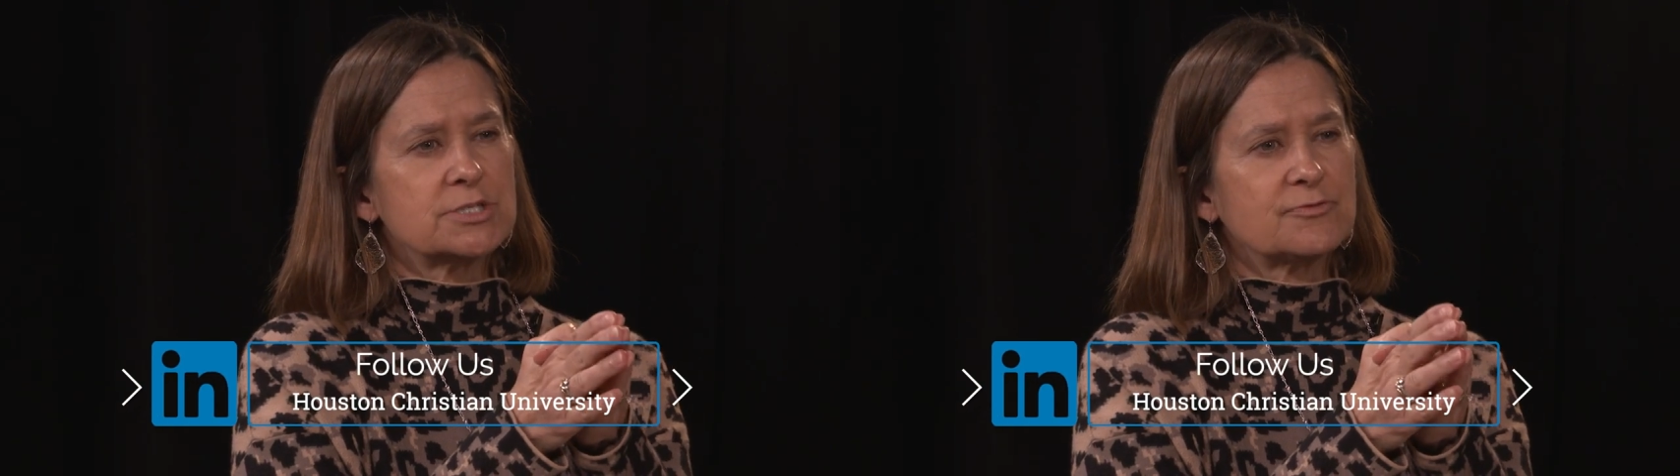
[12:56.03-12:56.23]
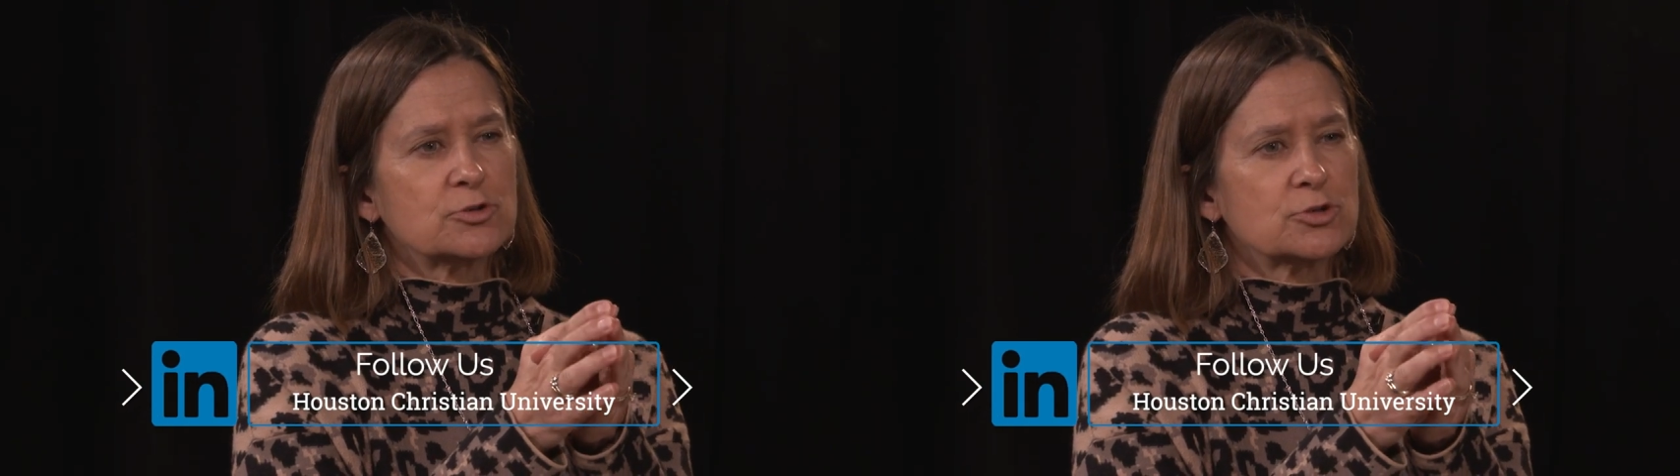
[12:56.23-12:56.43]

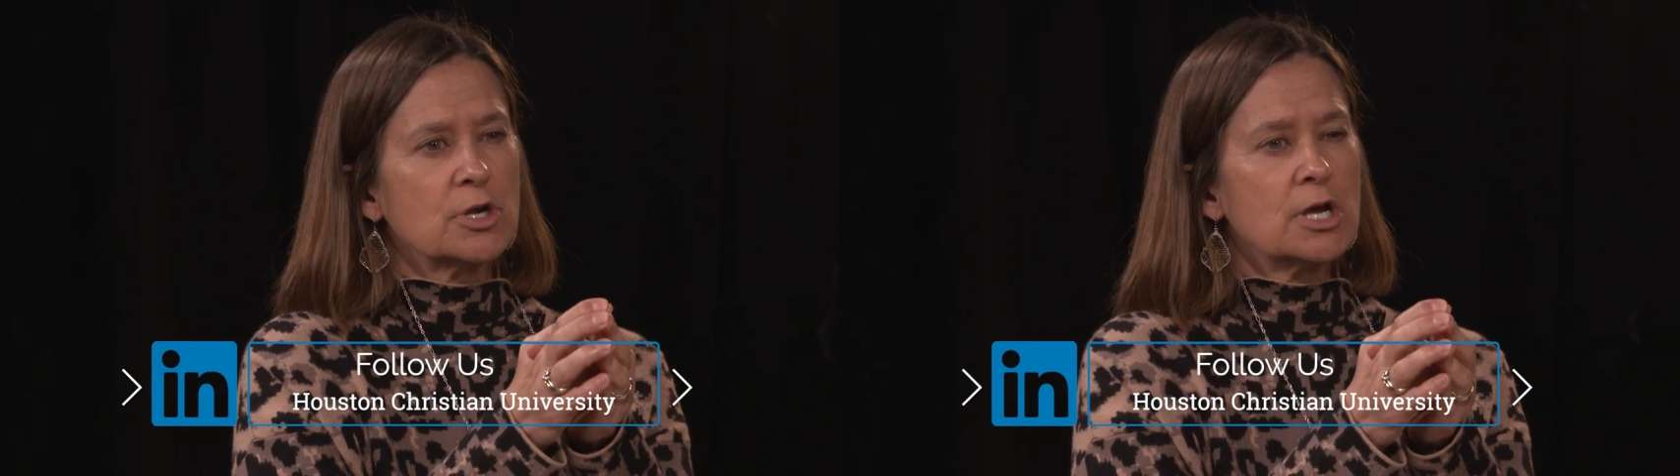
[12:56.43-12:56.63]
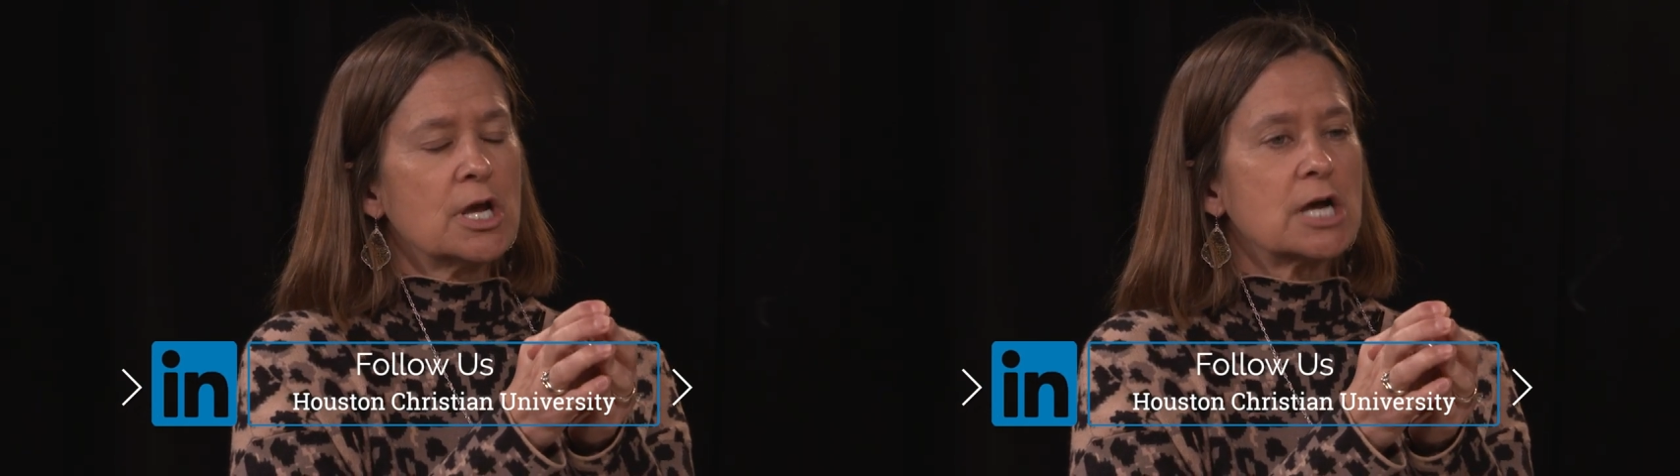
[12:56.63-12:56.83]
for
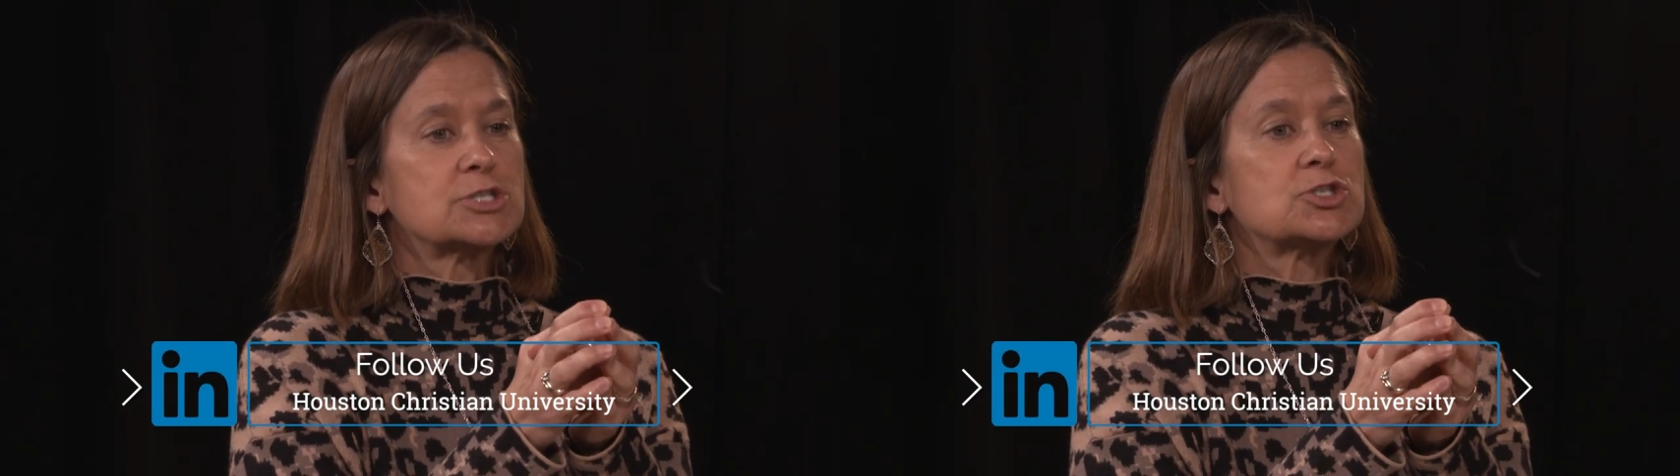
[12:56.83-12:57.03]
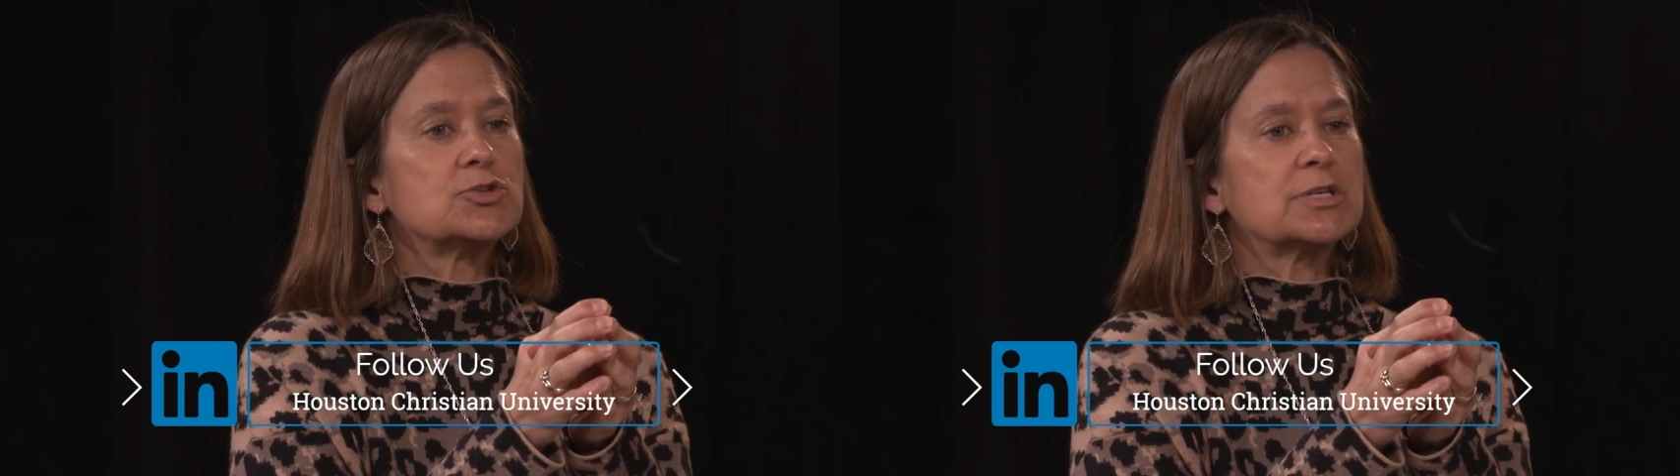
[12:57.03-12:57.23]
a
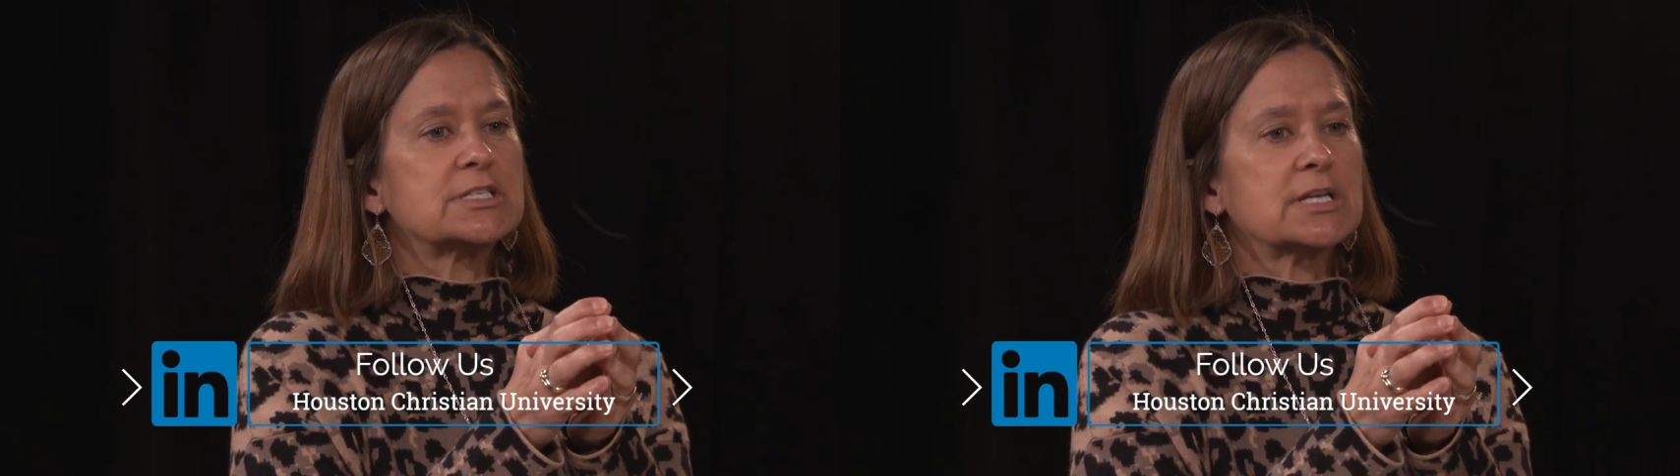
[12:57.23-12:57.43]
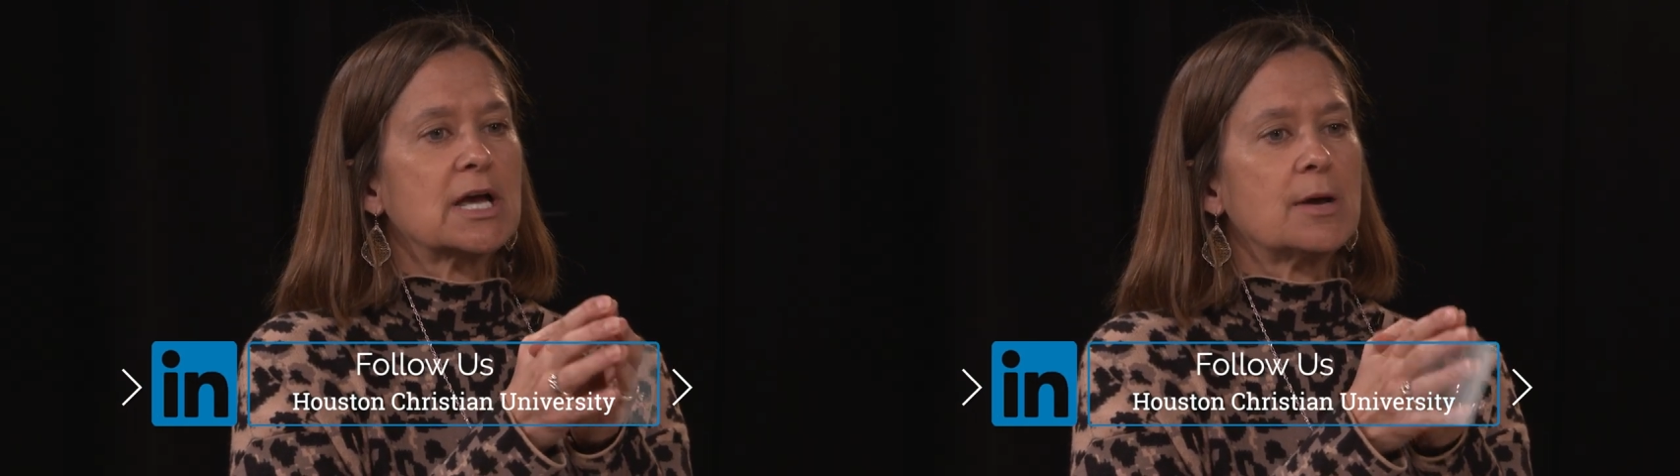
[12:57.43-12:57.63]
student
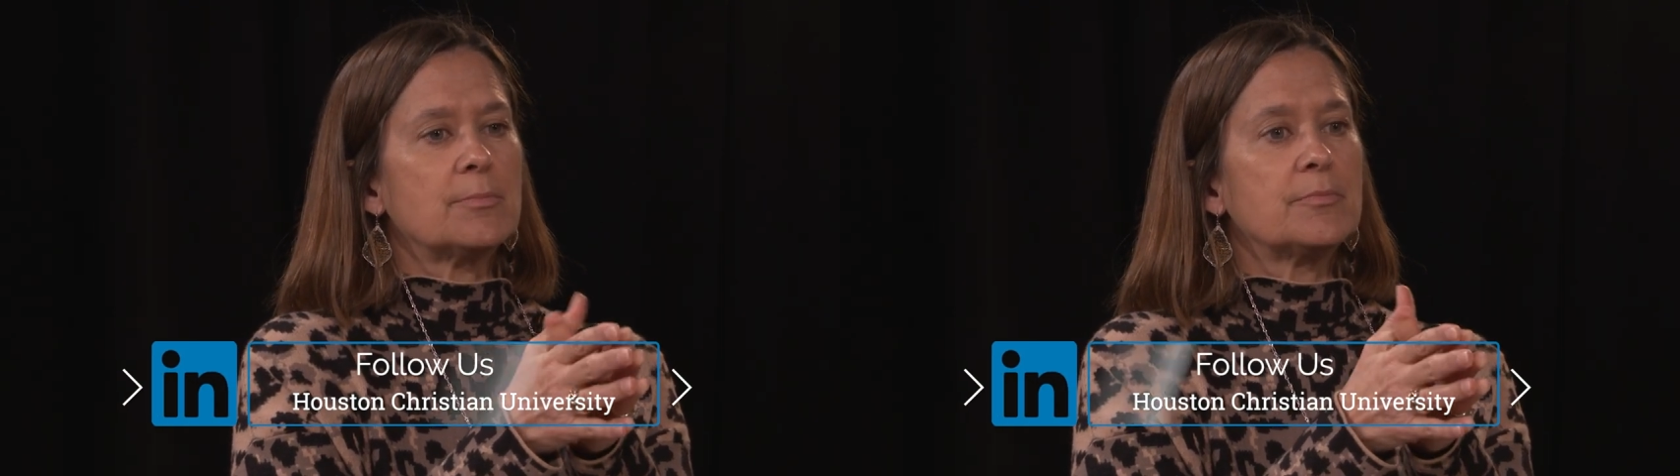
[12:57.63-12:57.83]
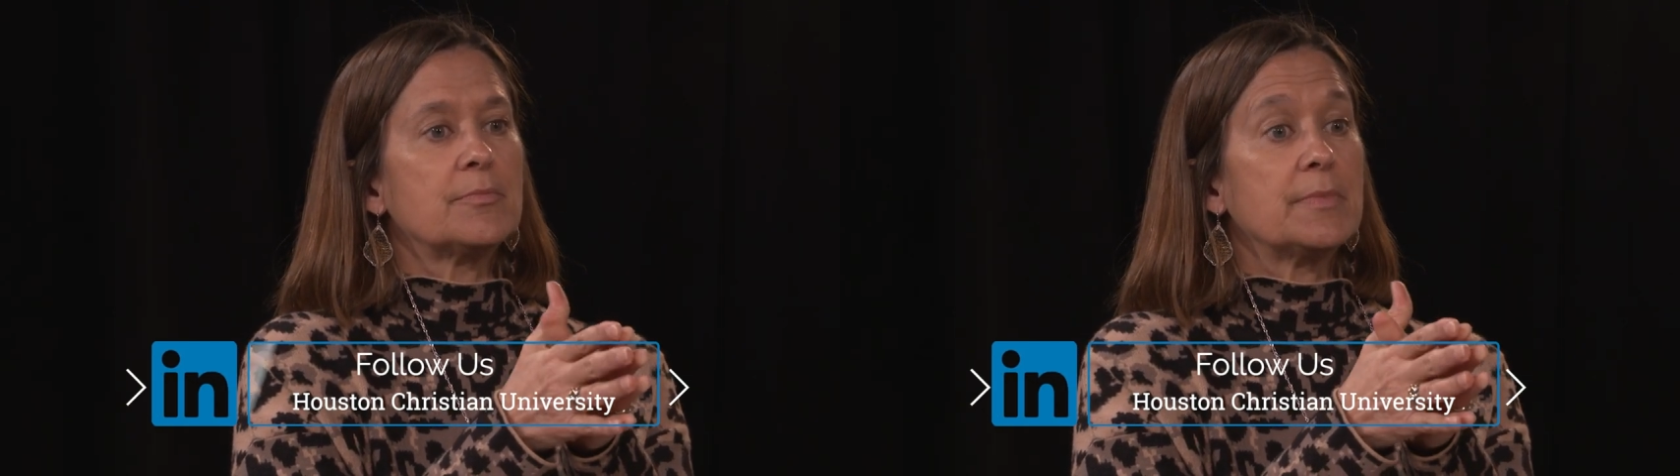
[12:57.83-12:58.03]
to come